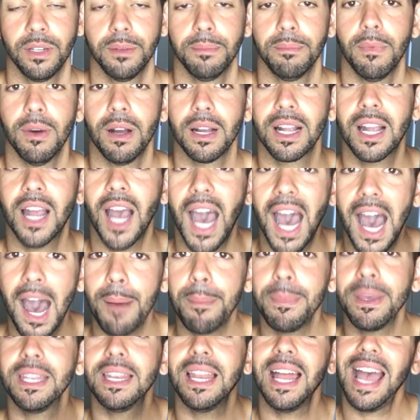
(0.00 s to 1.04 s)
Comment
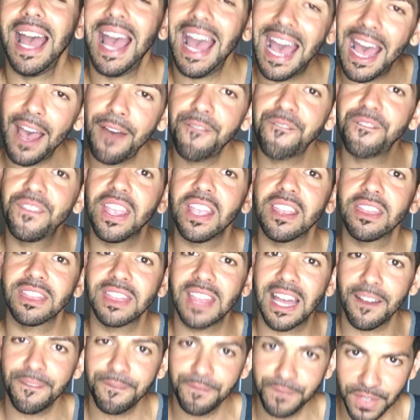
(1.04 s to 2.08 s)
have faith,
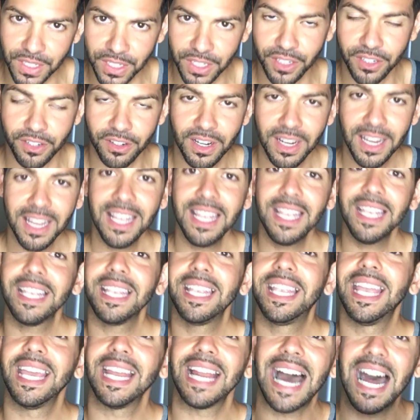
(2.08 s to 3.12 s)
not fear. Get
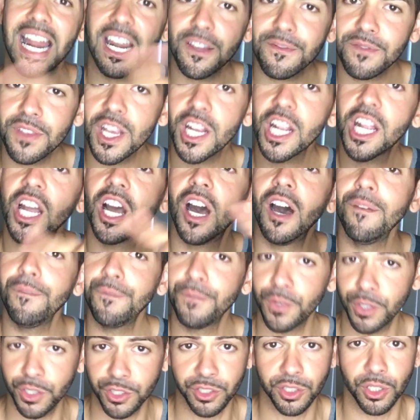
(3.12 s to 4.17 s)
out of your comfort
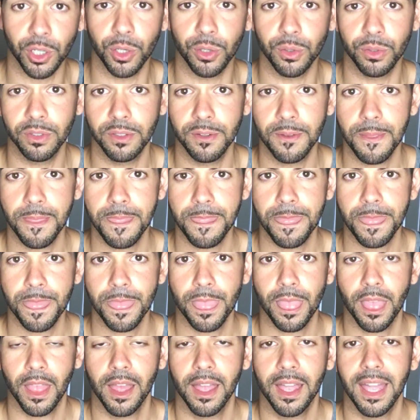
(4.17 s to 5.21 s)
zone
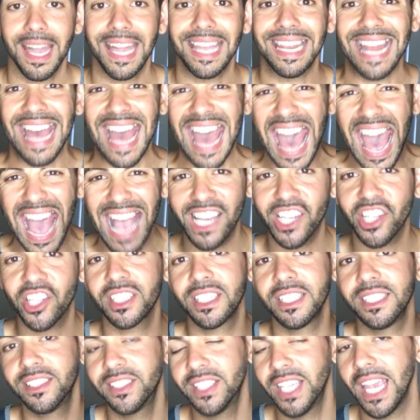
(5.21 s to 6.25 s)
and actually
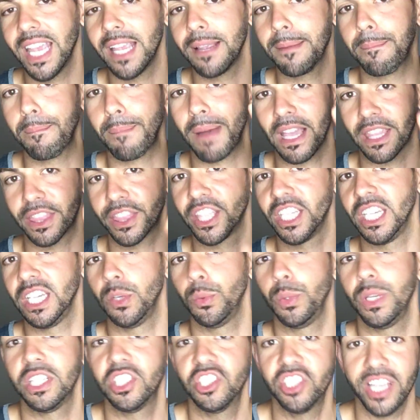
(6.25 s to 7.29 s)
take my 3-week
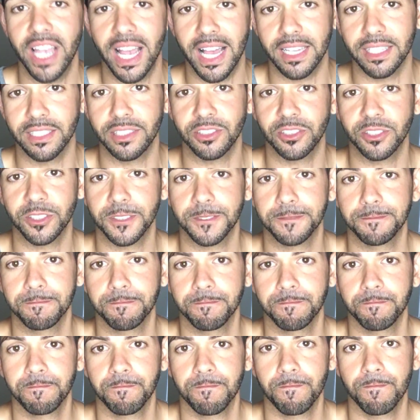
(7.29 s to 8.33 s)
challenge.
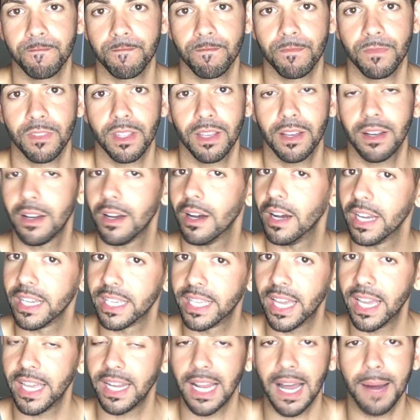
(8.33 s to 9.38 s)
Again,
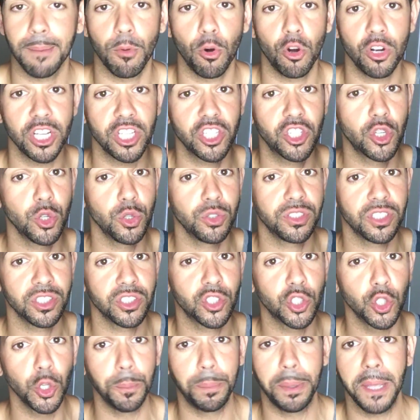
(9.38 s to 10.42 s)
I'm only choosing 2
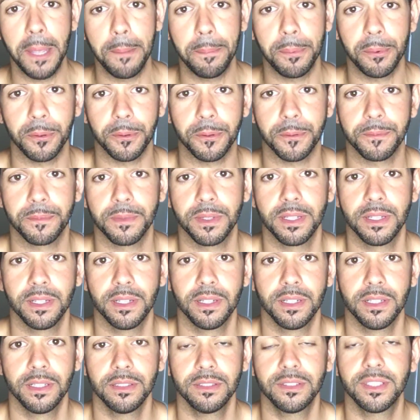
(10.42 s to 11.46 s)
people
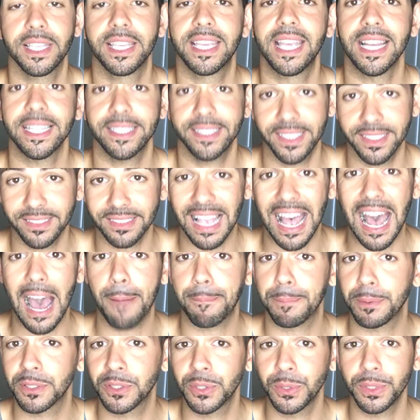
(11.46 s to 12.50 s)
to get this
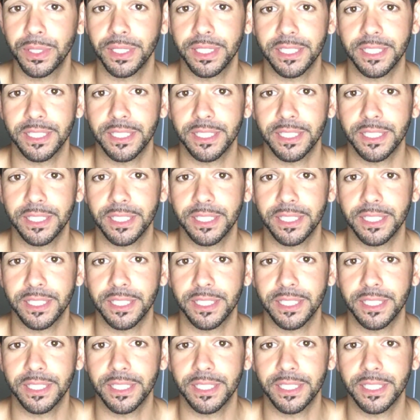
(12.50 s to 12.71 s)
opportunity.